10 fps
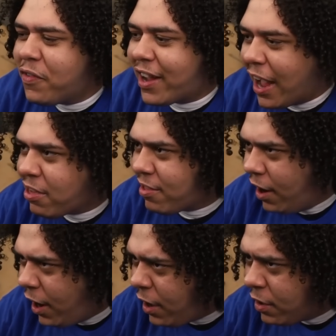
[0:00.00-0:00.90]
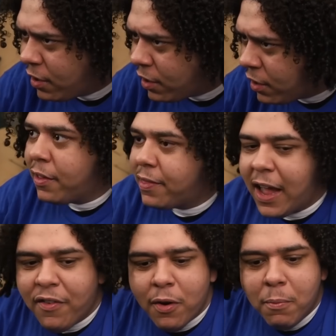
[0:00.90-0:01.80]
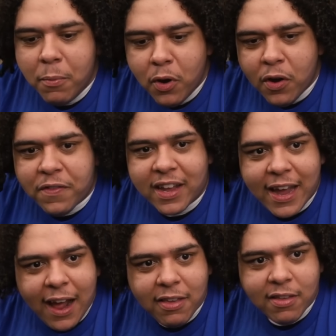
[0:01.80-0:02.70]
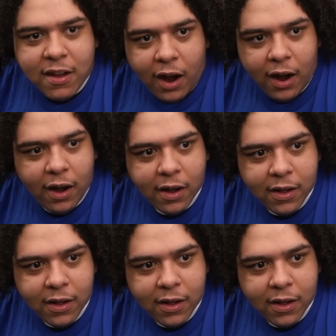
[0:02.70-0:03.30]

guest star? They removed guest star.